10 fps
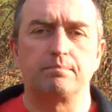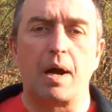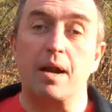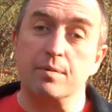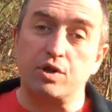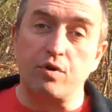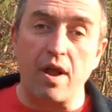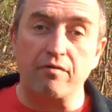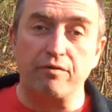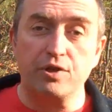My name is
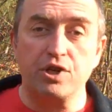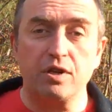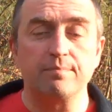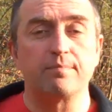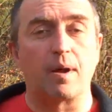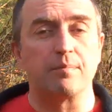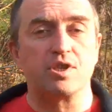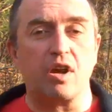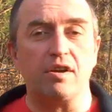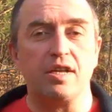Grant Fritchey. I'm the
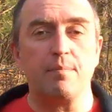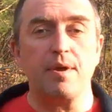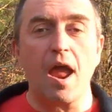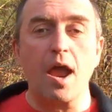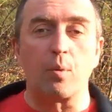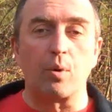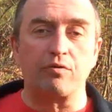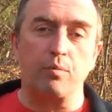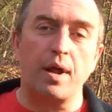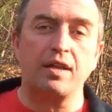Scary DBA. I work
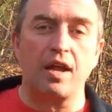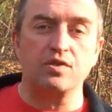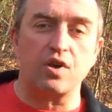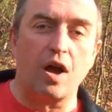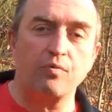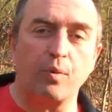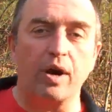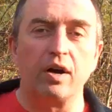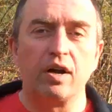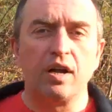for Redgate Software.
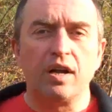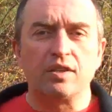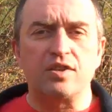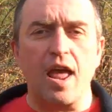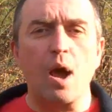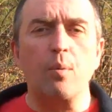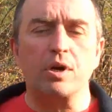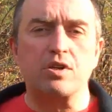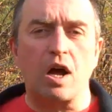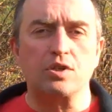Today I
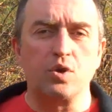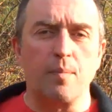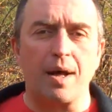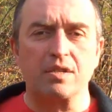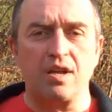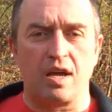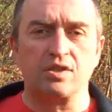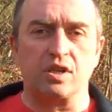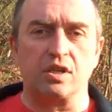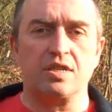want to talk to you about
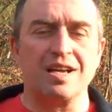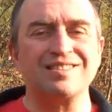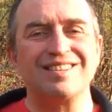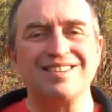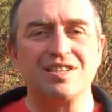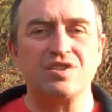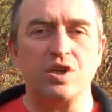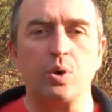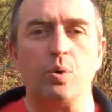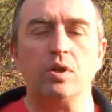testing. Testing
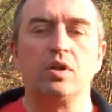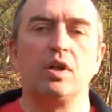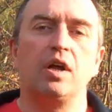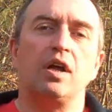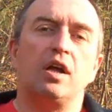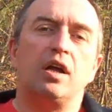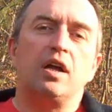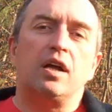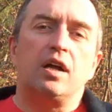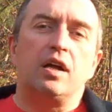T-SQL.
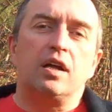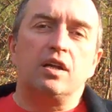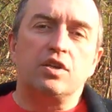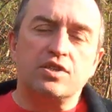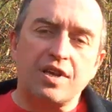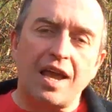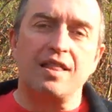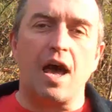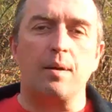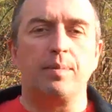You say
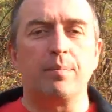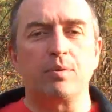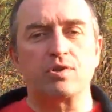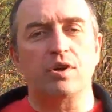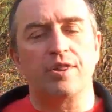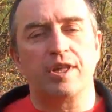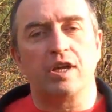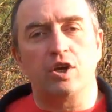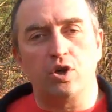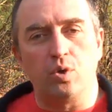that, people start
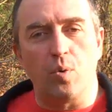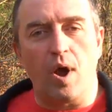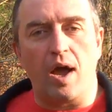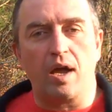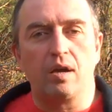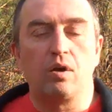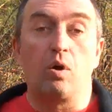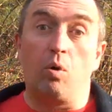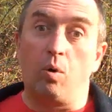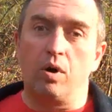thinking QA,
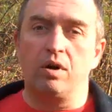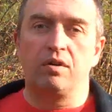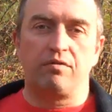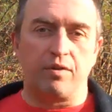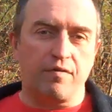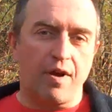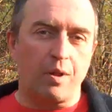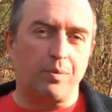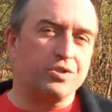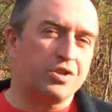or for
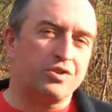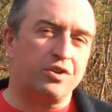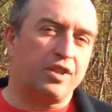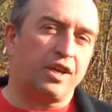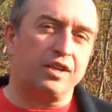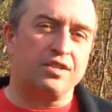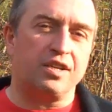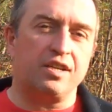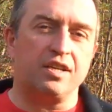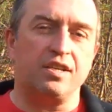developers they start thinking
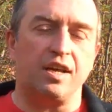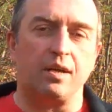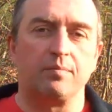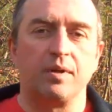TDD.